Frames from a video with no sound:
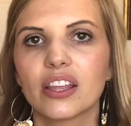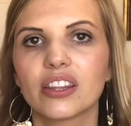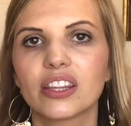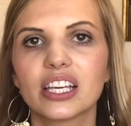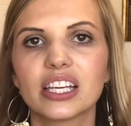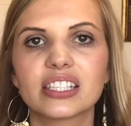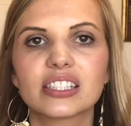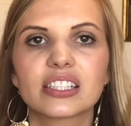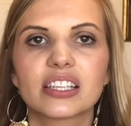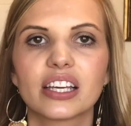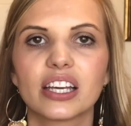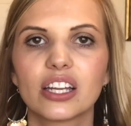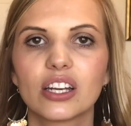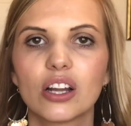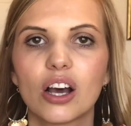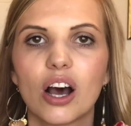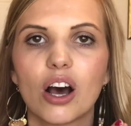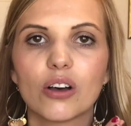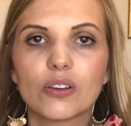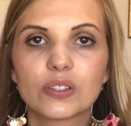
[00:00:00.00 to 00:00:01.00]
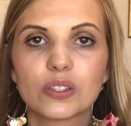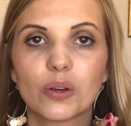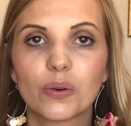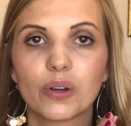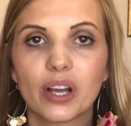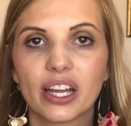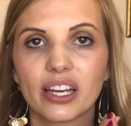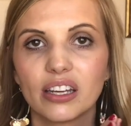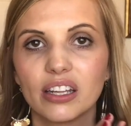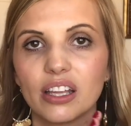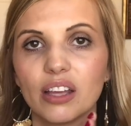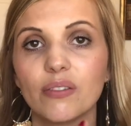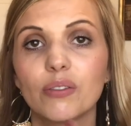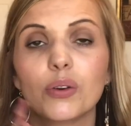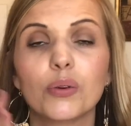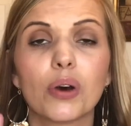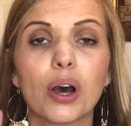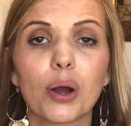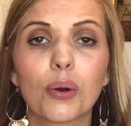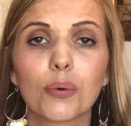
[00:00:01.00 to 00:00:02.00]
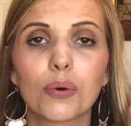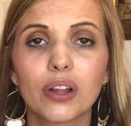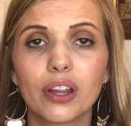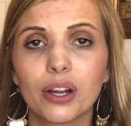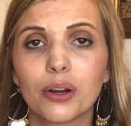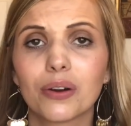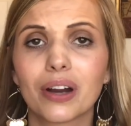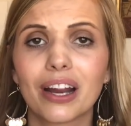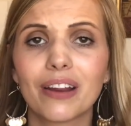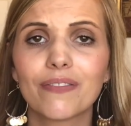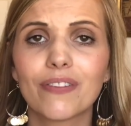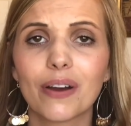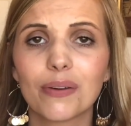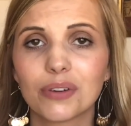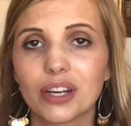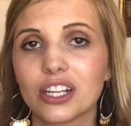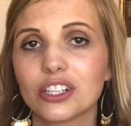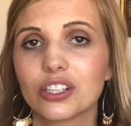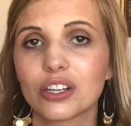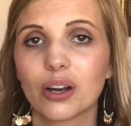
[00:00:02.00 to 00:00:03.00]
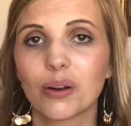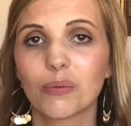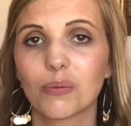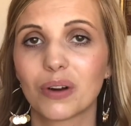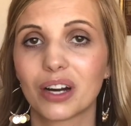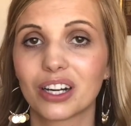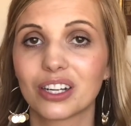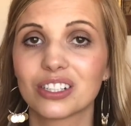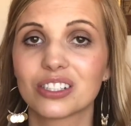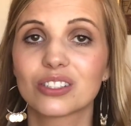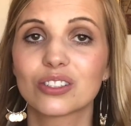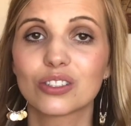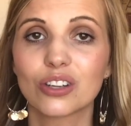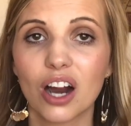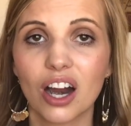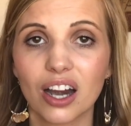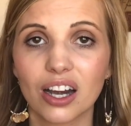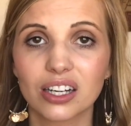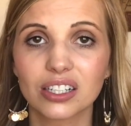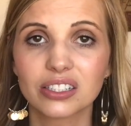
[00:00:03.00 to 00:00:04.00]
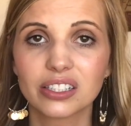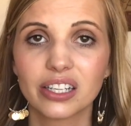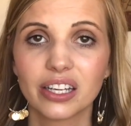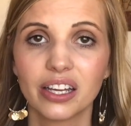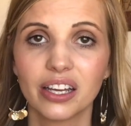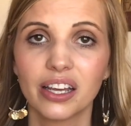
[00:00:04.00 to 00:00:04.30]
This can also kind of give you a really great foundation on where to start.